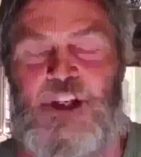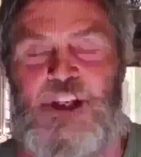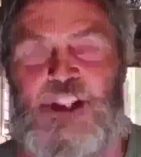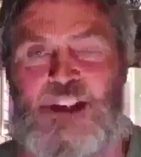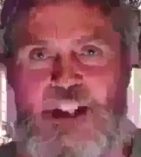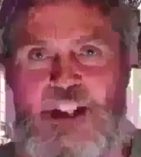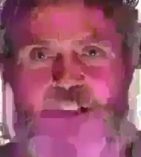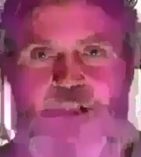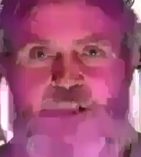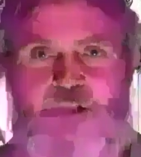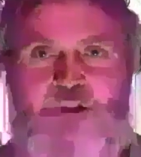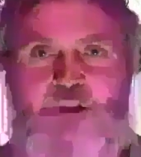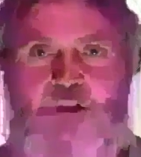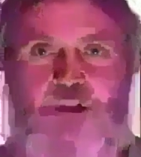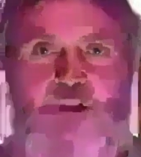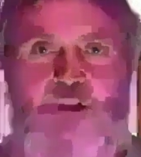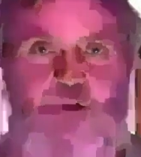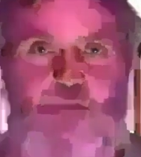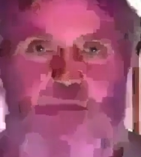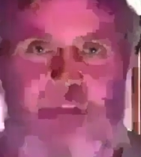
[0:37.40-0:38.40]
they haven't
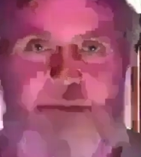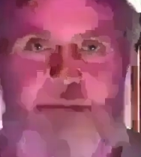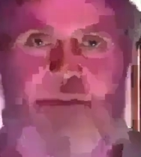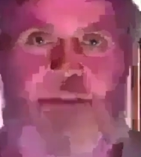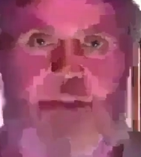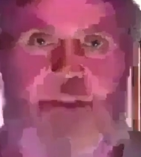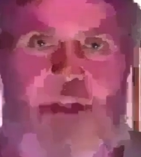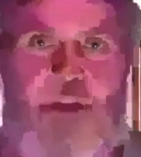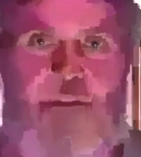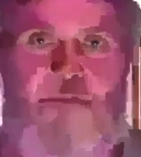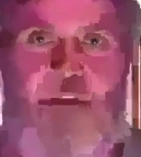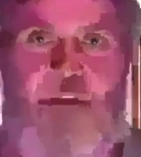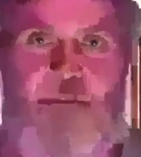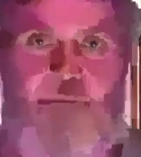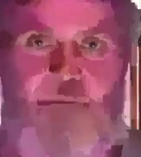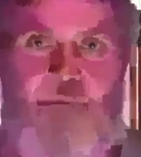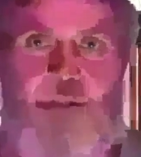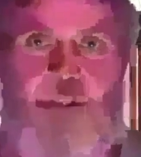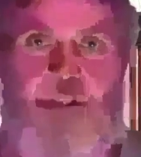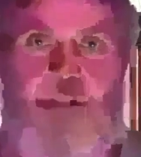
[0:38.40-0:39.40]
been.
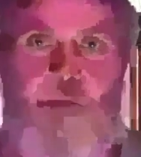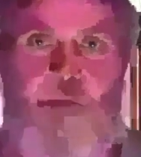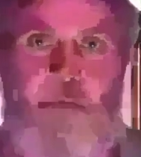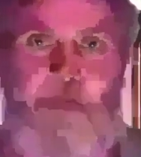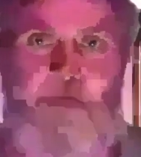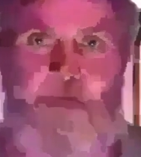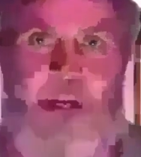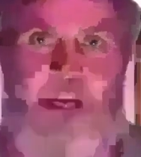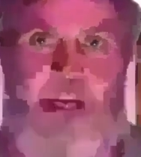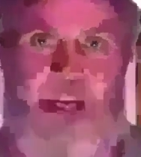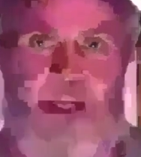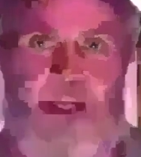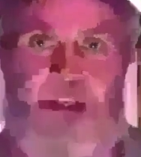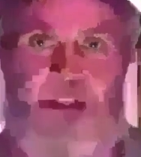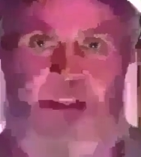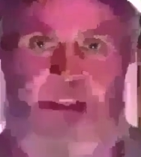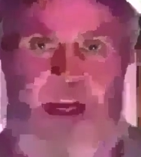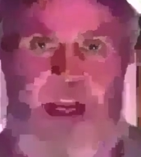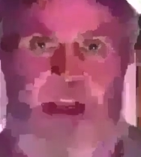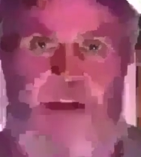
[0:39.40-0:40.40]
This is not
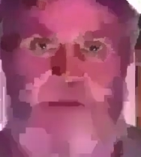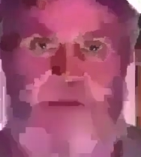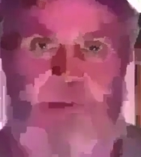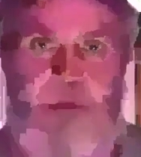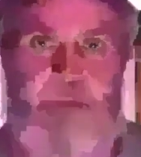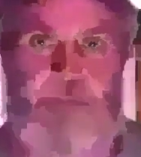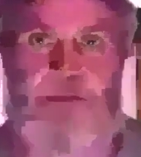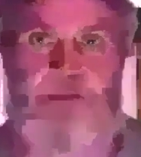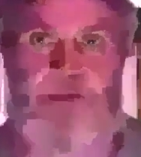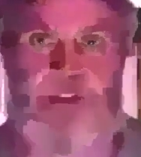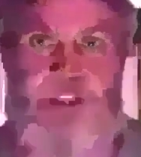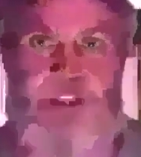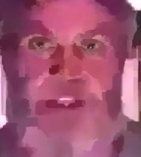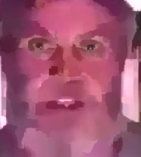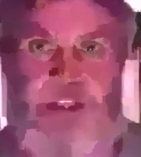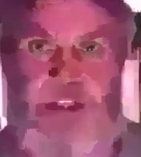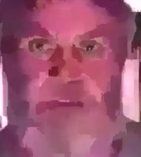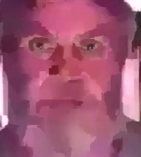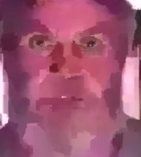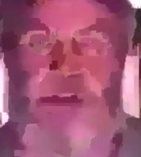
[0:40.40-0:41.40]
perceptions. This is not how
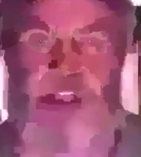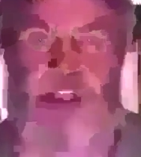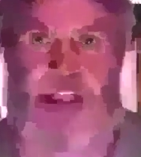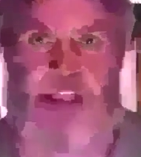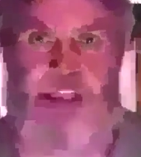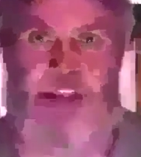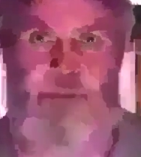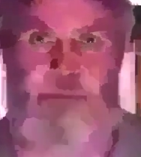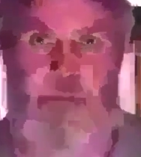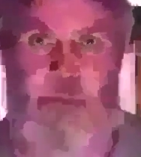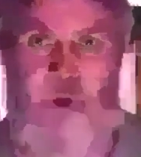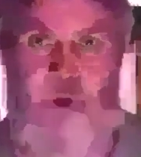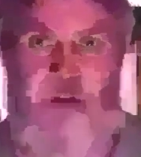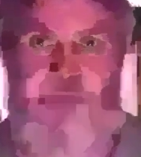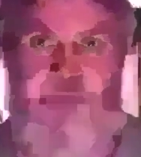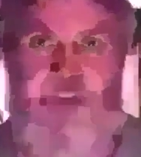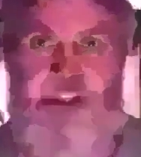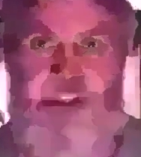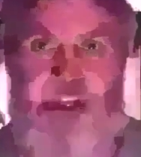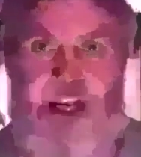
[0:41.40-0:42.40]
people think about
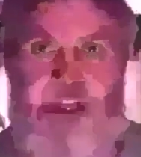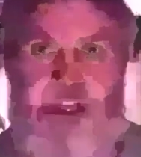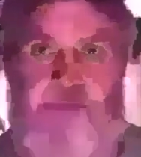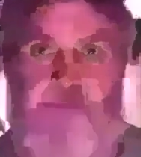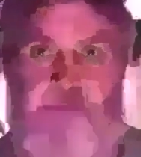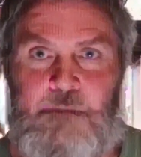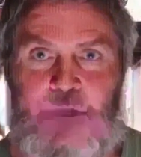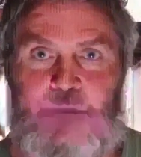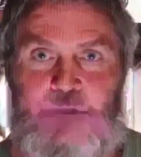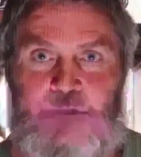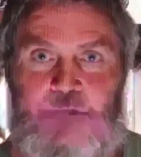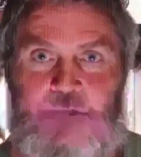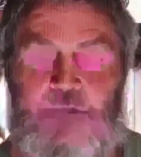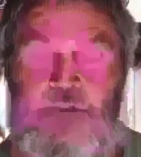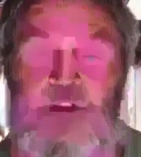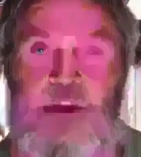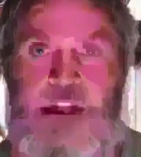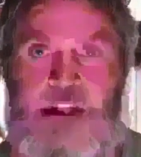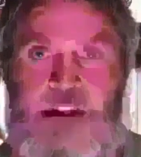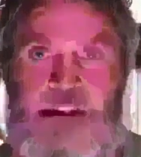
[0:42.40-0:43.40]
you. This is a
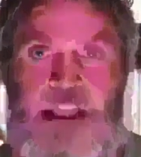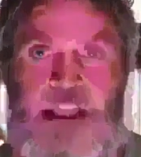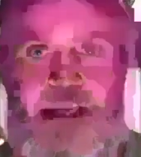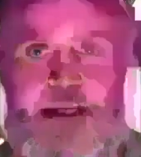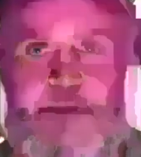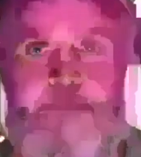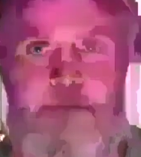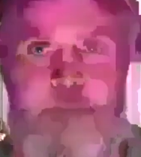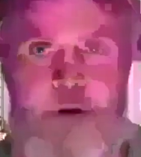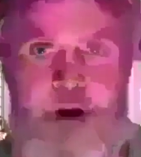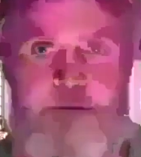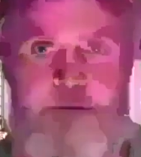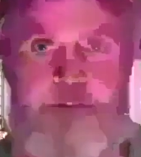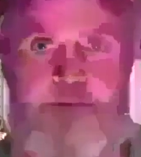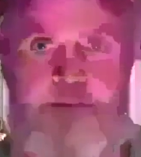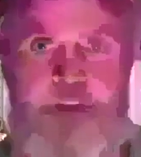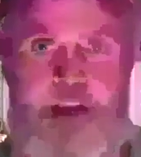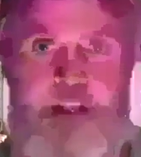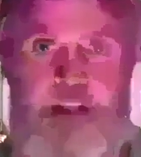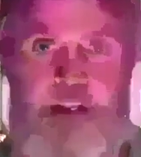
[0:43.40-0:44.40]
description of a
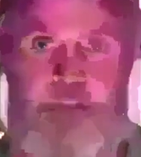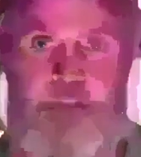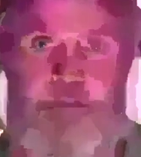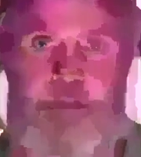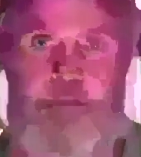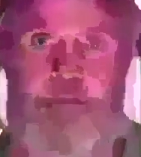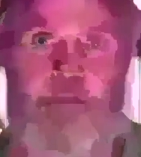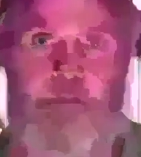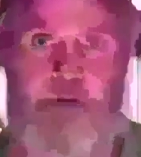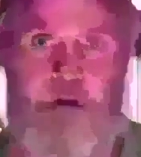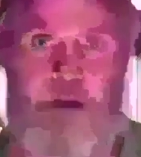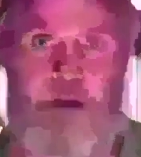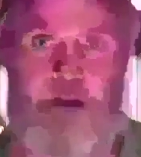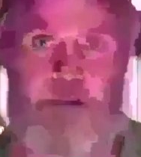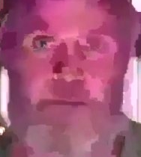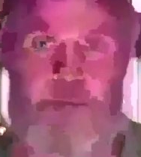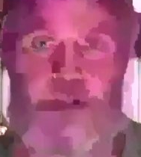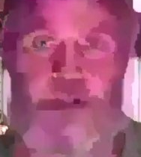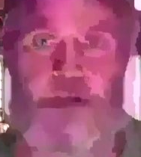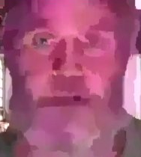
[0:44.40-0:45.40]
real man,
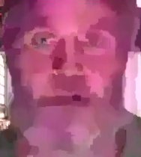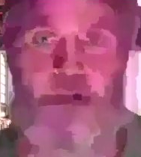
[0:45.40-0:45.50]
God's